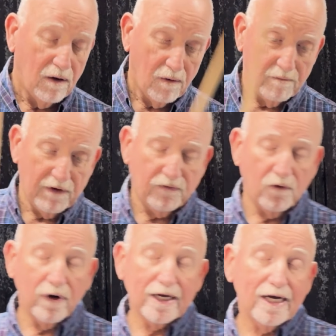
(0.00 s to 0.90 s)

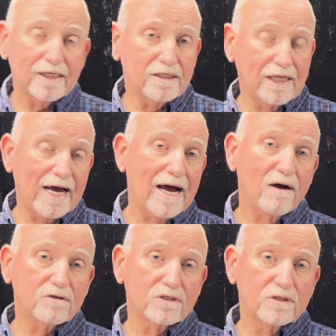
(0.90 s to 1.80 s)
before I got to the
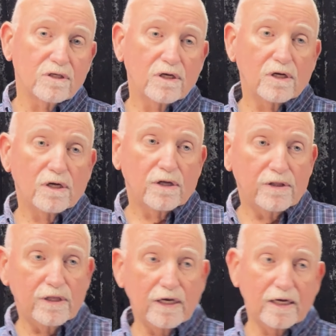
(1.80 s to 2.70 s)
house,
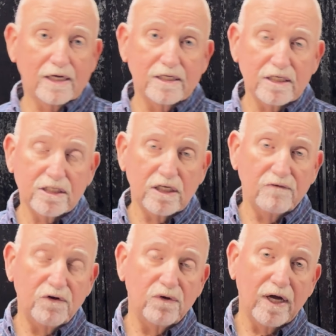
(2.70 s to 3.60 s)
the condition
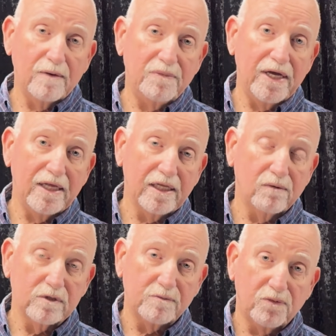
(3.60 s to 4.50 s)
of you not being there
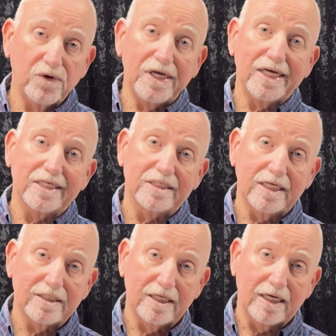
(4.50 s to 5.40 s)
was
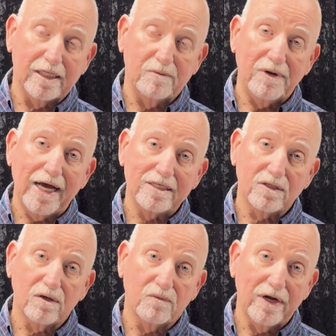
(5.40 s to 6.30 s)
pre-existing in the past
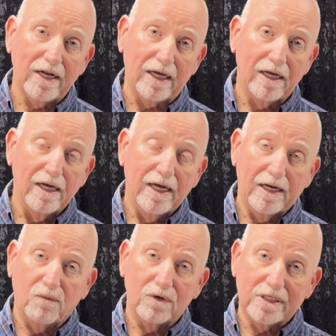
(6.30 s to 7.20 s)
already, and
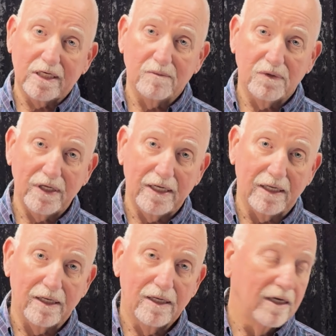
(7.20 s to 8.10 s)
it wasn't
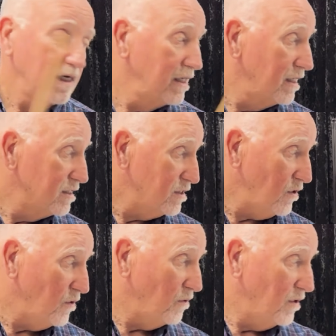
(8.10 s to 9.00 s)
completed.
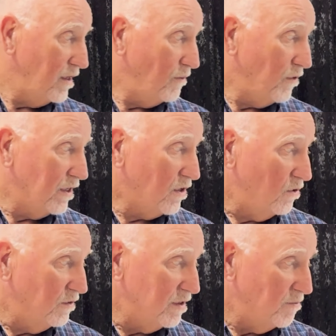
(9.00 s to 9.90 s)
So we're going to go
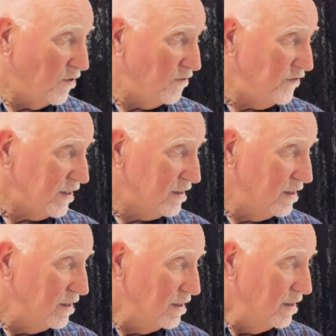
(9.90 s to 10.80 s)
with imperfect,
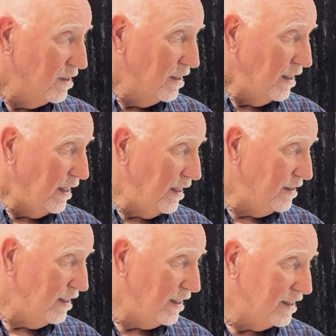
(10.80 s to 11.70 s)

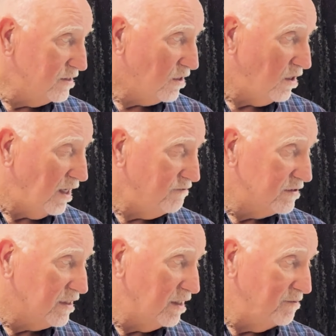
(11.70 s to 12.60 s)
and then I took off
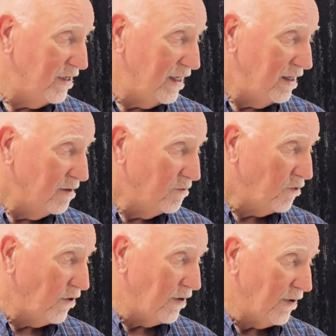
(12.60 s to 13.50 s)
is going to be
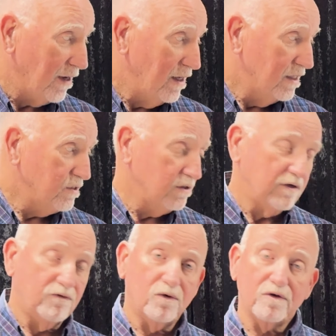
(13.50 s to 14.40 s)
preterite. So it's a
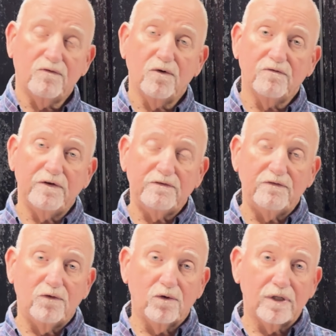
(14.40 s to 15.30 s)

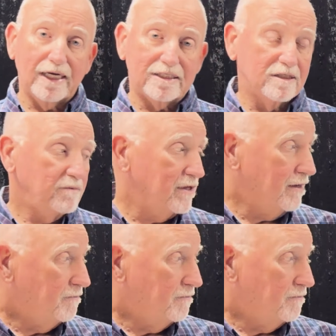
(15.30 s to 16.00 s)
4454 license plate.